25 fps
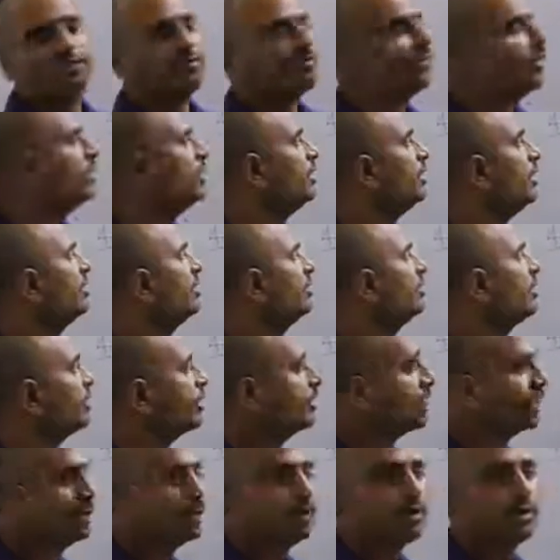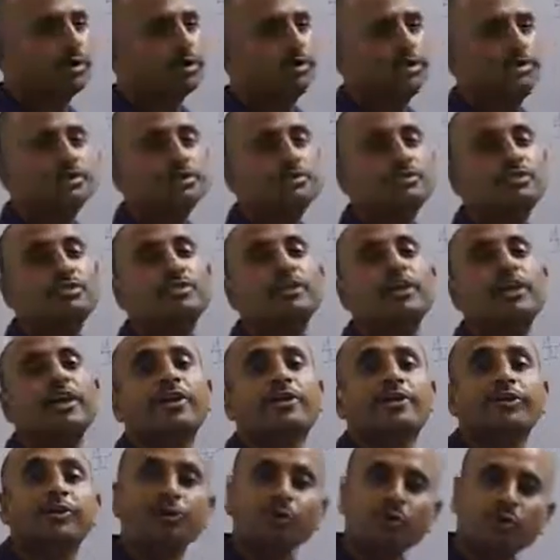will reproduce
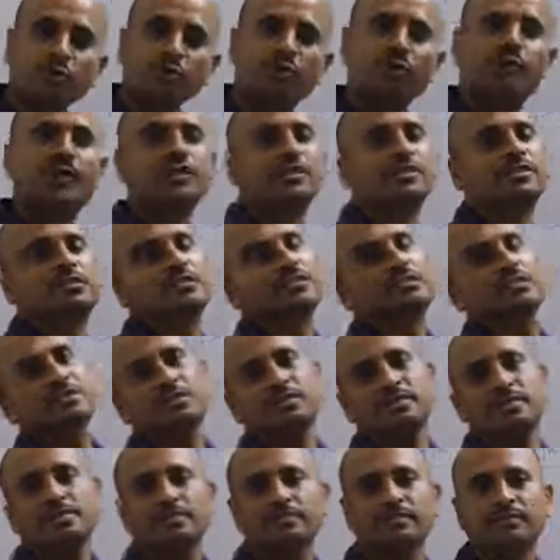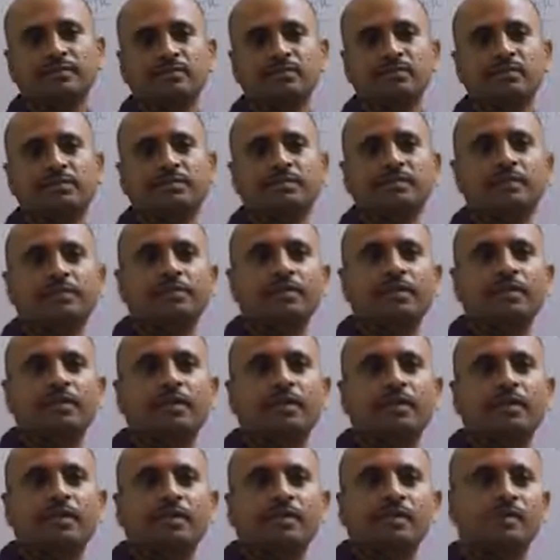their new ones.
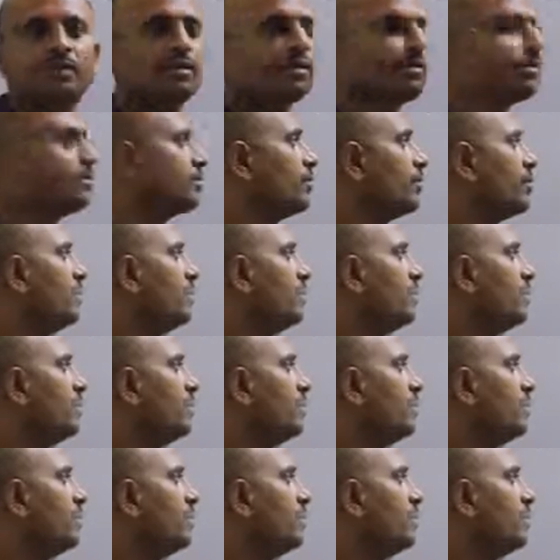So